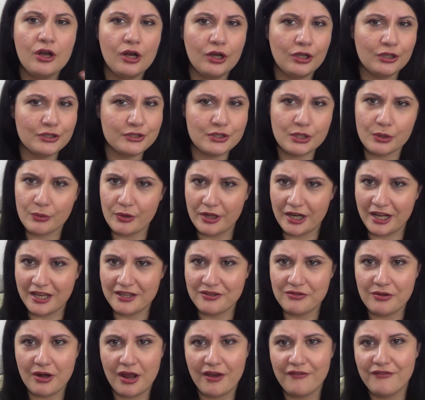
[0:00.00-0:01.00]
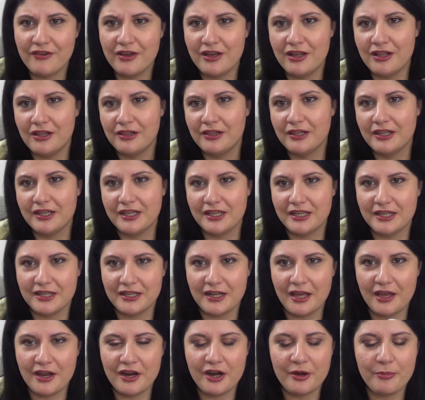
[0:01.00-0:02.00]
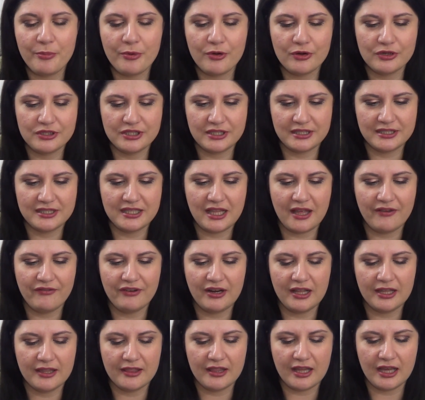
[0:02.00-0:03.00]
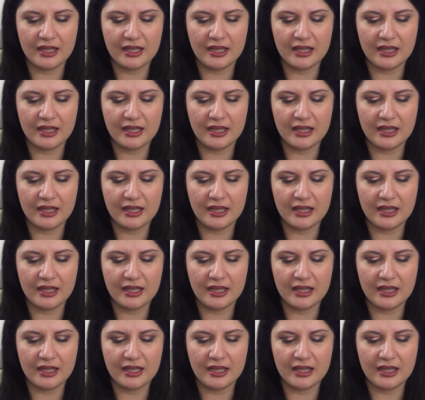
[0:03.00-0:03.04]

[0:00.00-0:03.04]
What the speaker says: also when I travel in airports and stuff like